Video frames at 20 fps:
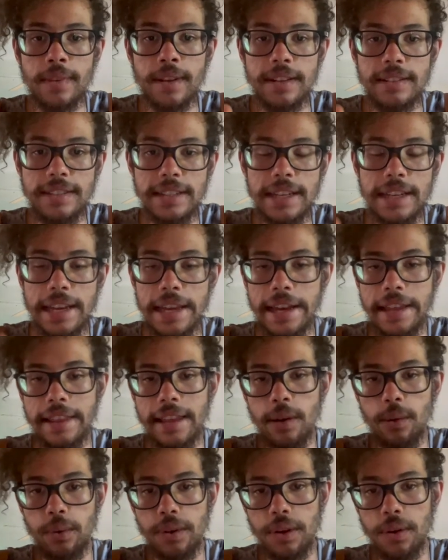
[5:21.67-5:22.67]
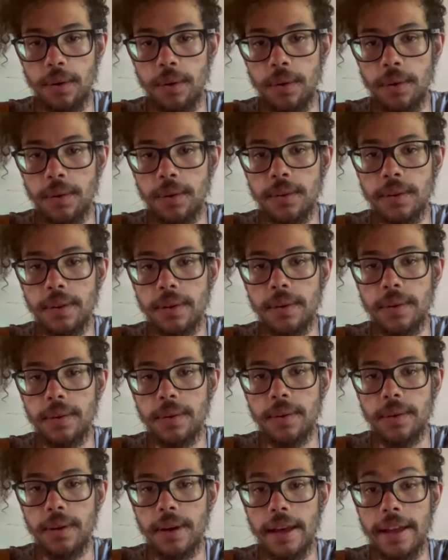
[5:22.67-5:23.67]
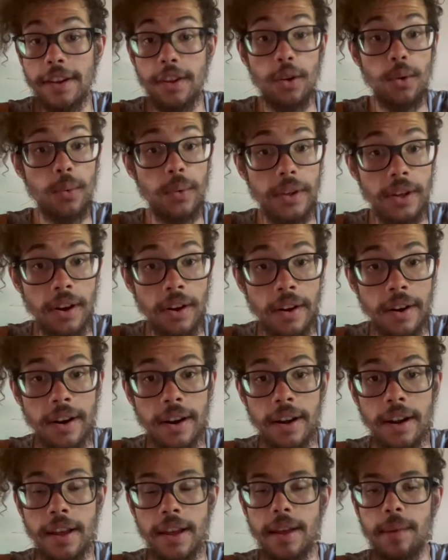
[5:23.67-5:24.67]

DNA that we hold and who we are.